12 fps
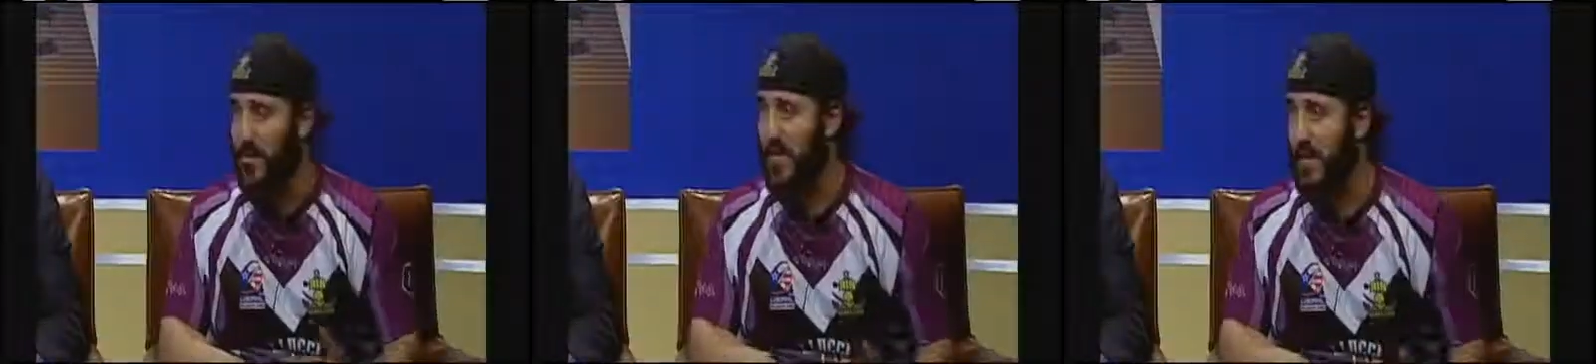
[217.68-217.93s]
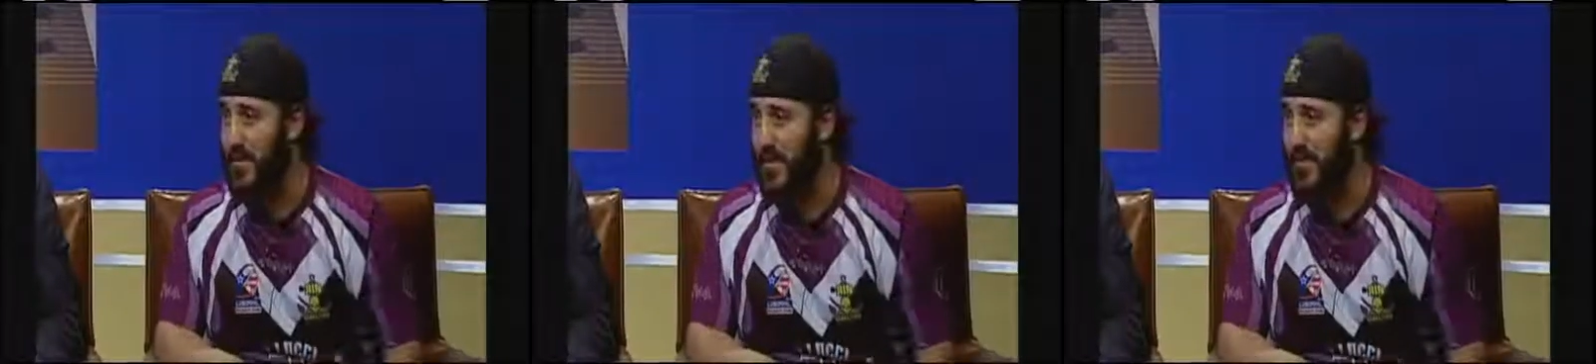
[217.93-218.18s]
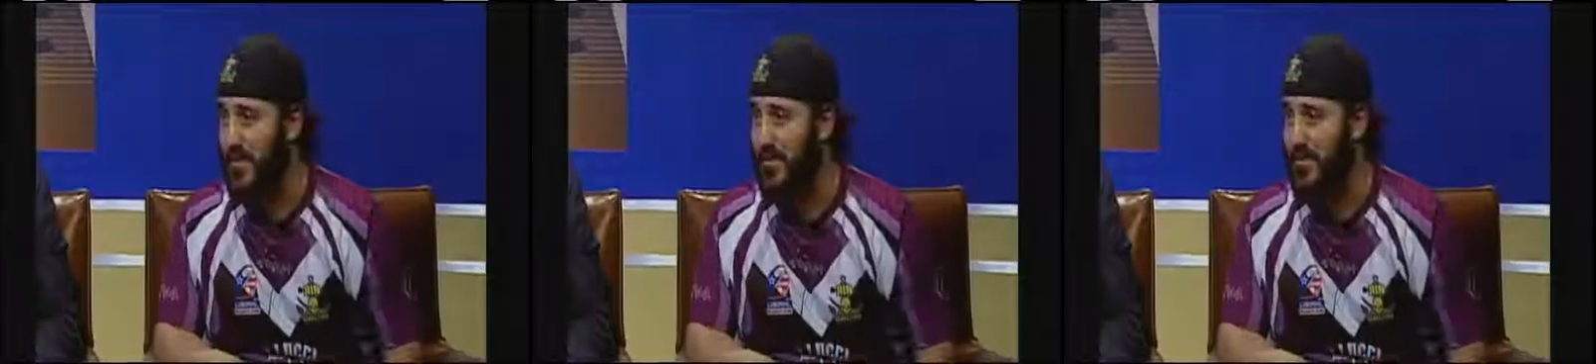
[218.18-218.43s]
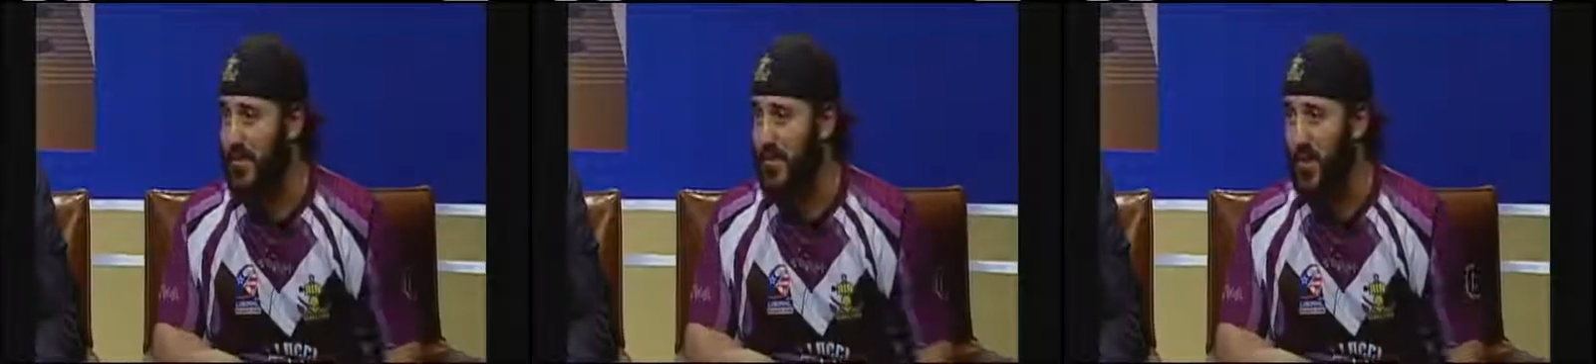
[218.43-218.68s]
semi-good at
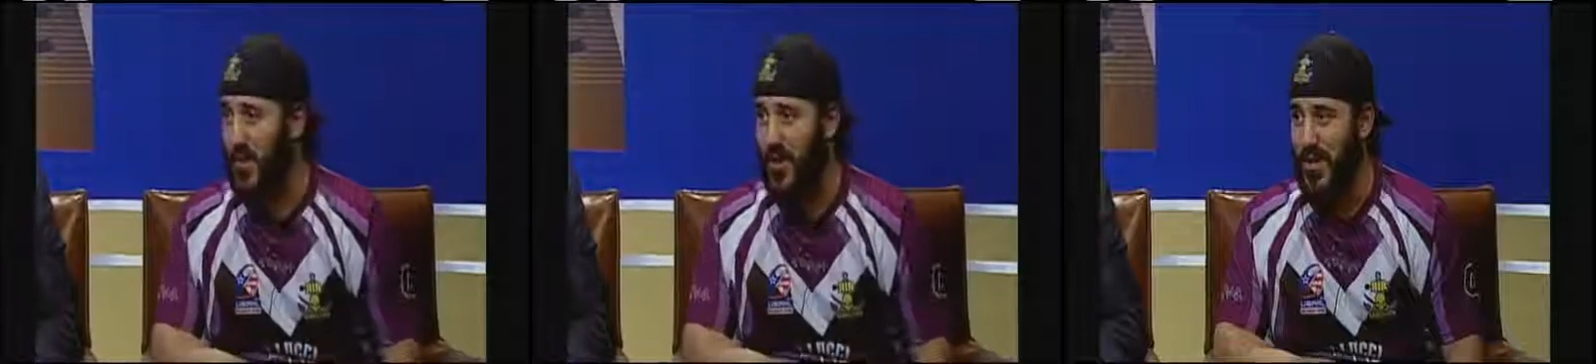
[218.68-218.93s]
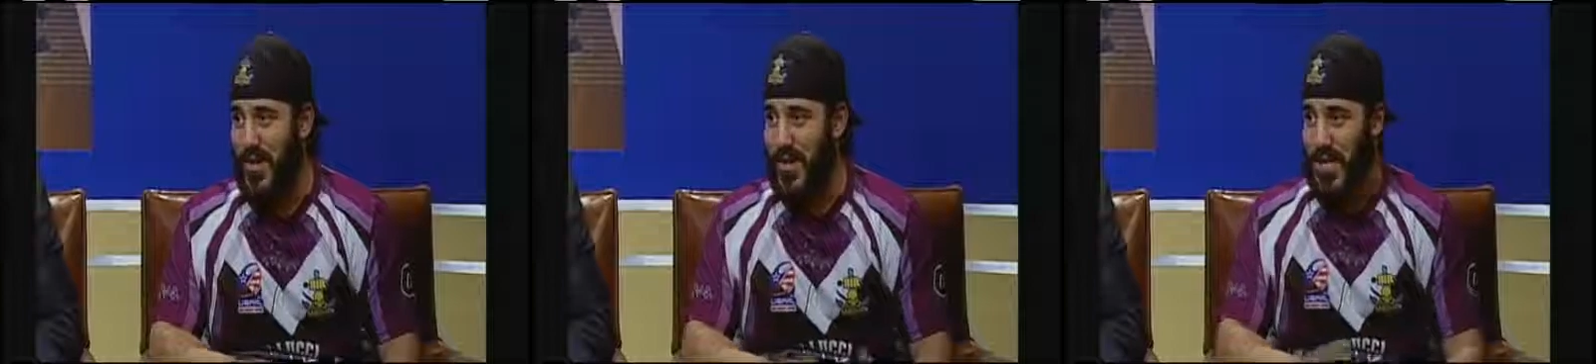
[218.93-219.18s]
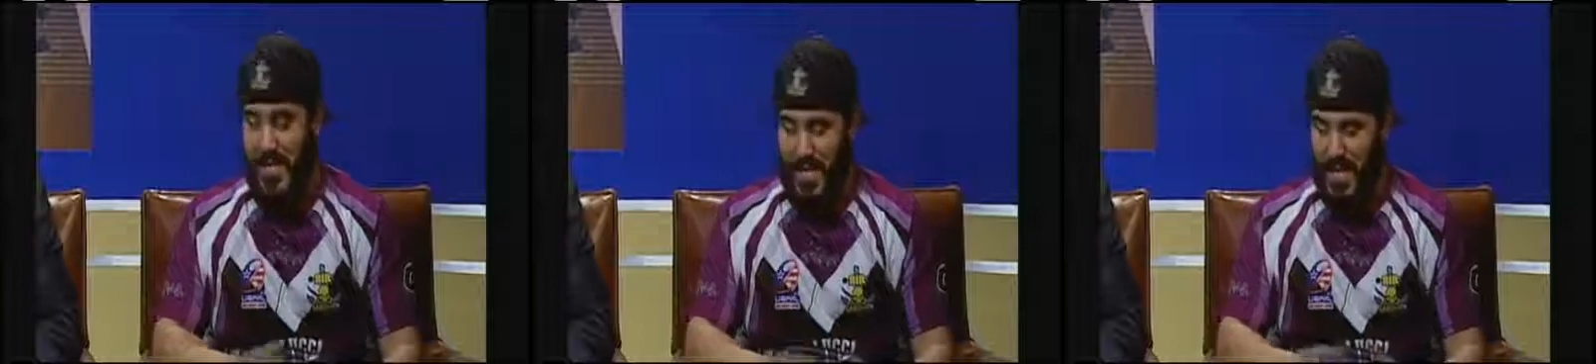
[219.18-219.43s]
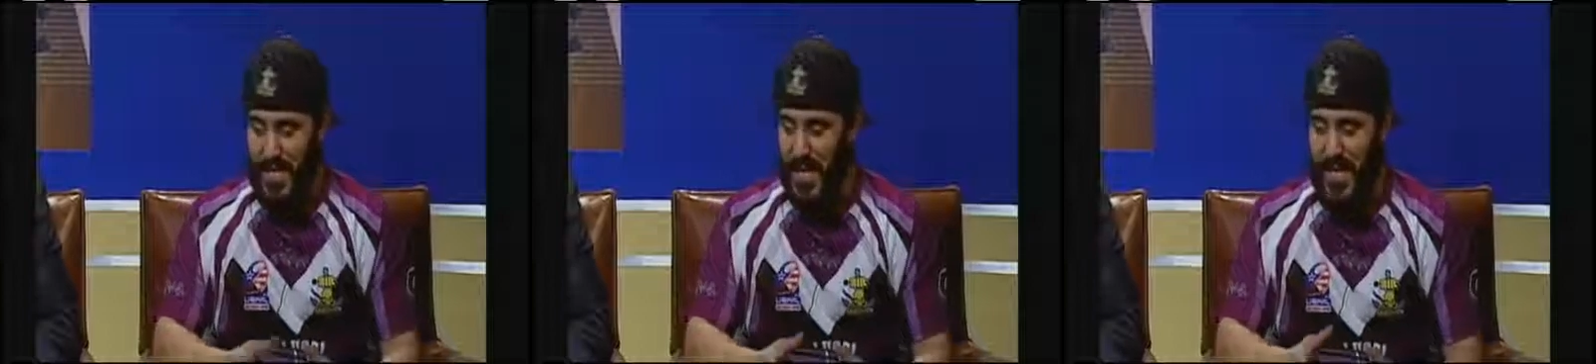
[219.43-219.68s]
football,
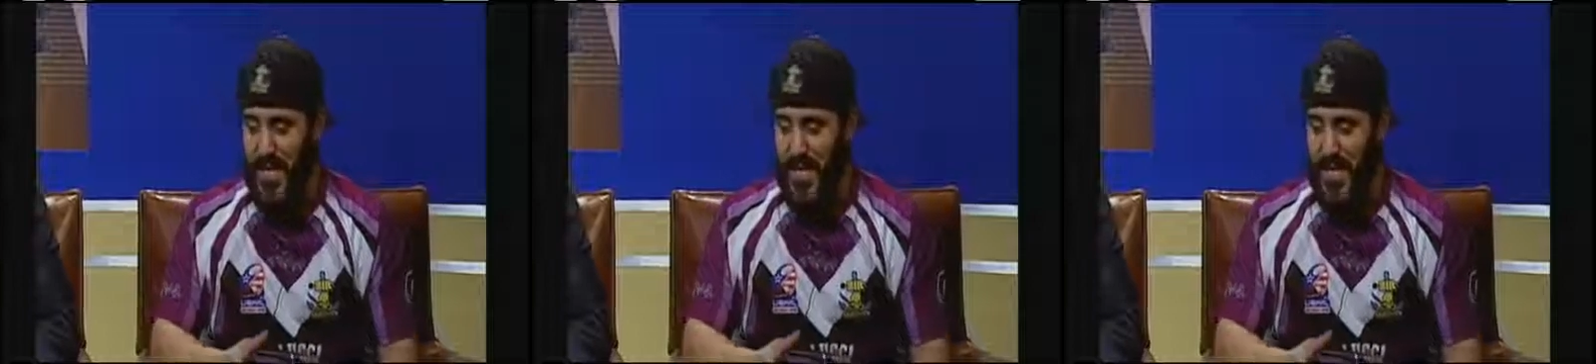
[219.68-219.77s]
not